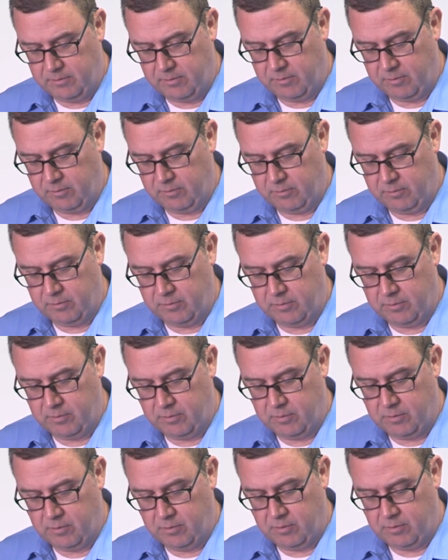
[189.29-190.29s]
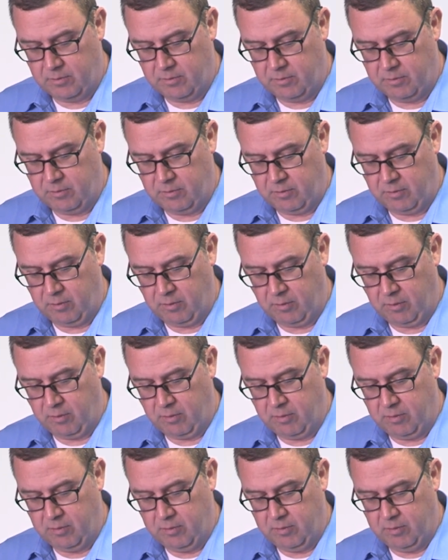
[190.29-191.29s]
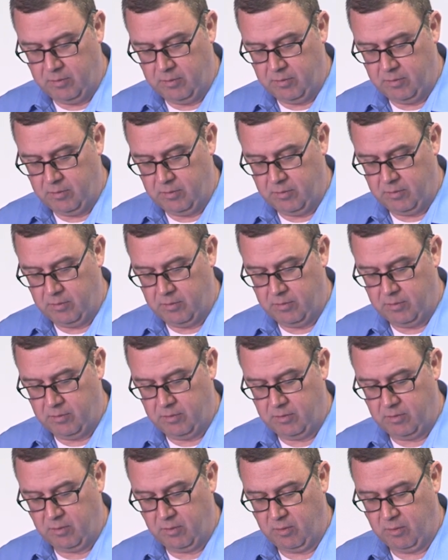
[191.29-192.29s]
(no one is talking)